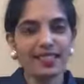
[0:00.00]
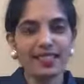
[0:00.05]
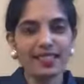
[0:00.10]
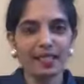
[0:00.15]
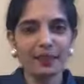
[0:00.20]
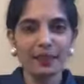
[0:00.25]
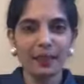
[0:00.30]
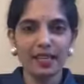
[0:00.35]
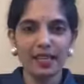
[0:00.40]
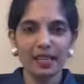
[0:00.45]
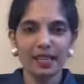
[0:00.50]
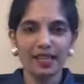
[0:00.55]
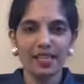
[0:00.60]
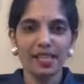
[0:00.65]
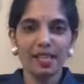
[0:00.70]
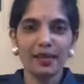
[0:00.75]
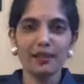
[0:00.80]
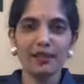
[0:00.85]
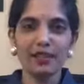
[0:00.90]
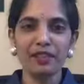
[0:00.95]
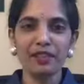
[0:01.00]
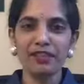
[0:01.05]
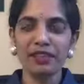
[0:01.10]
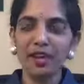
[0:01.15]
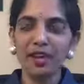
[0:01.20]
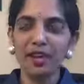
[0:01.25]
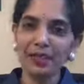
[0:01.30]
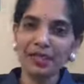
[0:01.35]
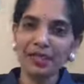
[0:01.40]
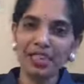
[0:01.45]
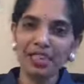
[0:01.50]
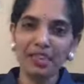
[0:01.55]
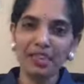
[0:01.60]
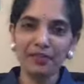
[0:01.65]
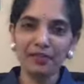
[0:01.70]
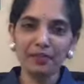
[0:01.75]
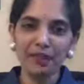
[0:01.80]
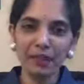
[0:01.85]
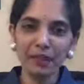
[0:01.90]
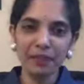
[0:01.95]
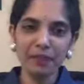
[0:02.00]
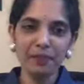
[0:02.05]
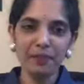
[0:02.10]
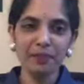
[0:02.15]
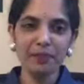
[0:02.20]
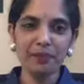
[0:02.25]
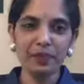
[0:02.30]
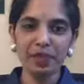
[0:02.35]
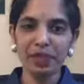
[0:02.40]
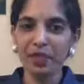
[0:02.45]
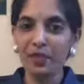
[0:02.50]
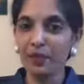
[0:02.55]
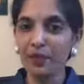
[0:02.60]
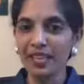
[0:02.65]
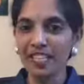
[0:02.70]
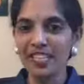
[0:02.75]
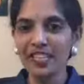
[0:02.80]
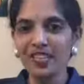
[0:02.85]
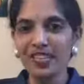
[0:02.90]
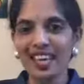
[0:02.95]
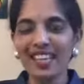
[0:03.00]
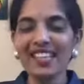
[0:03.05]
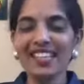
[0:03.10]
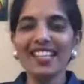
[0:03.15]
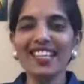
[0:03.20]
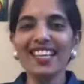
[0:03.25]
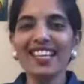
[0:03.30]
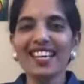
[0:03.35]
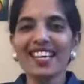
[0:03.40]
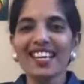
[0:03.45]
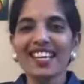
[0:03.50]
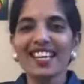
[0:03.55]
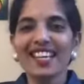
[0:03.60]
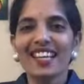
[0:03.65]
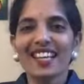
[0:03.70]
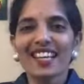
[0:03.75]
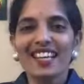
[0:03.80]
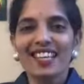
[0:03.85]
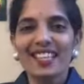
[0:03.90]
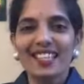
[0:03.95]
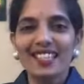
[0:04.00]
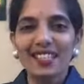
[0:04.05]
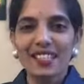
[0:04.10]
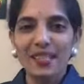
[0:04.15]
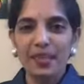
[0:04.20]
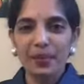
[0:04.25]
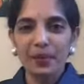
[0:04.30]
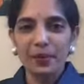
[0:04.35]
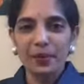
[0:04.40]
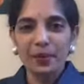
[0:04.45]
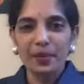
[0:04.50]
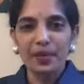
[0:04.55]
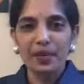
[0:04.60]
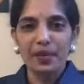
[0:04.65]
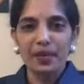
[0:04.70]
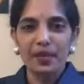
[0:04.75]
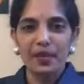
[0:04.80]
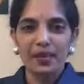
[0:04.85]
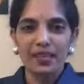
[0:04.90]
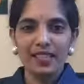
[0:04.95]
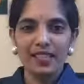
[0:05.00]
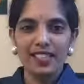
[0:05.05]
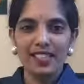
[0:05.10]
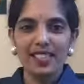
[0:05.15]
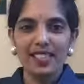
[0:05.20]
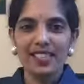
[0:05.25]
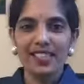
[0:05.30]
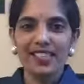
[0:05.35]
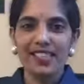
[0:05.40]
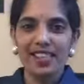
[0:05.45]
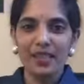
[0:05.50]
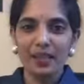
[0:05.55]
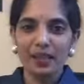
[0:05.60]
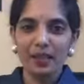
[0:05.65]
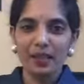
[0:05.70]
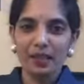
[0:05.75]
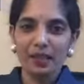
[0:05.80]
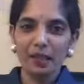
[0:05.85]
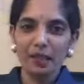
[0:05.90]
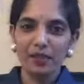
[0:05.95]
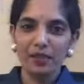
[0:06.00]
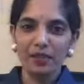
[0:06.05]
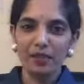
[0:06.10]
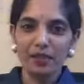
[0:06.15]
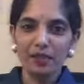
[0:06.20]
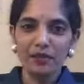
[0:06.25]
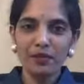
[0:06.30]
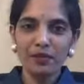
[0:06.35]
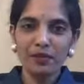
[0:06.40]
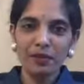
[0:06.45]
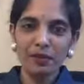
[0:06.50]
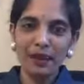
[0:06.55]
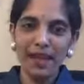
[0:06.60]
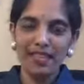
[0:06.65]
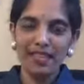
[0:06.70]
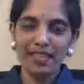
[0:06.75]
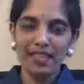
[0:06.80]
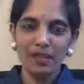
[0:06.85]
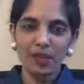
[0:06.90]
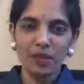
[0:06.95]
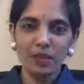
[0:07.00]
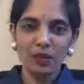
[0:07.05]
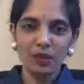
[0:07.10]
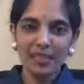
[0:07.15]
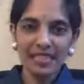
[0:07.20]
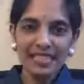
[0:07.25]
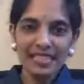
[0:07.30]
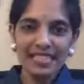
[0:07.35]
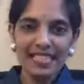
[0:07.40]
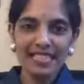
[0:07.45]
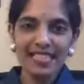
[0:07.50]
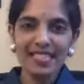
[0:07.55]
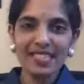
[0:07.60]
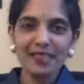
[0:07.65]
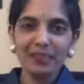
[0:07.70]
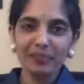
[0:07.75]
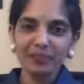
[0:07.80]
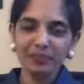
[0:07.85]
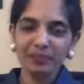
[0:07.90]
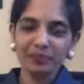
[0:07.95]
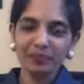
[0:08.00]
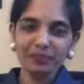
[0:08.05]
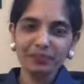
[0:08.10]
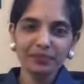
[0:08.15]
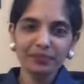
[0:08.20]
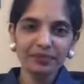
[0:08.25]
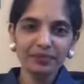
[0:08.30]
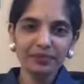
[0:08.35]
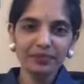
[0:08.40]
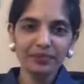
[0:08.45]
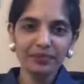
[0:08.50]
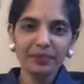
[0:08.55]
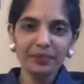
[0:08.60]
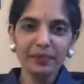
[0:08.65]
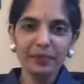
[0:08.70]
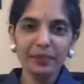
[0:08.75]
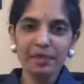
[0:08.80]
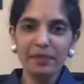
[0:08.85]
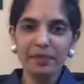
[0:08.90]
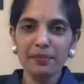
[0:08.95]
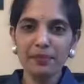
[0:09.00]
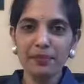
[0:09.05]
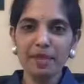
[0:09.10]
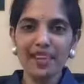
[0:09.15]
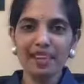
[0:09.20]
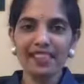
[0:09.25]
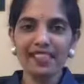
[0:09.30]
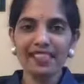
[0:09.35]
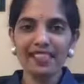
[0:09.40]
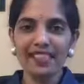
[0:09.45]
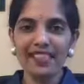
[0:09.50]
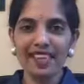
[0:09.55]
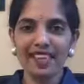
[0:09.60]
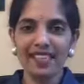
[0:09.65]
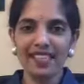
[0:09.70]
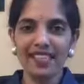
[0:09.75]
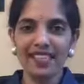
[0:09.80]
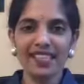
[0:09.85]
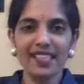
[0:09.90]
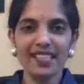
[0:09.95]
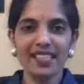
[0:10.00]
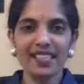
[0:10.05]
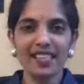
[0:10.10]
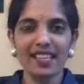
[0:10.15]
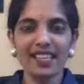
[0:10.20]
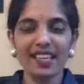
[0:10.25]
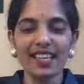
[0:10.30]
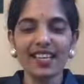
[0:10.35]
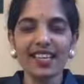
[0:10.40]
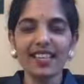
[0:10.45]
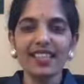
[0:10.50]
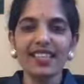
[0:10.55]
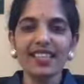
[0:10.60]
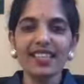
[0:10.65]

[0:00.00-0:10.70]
spending time with family at the farm with no internet. So I couldn't connect with all of you for the past 2 weeks. But I'm back again today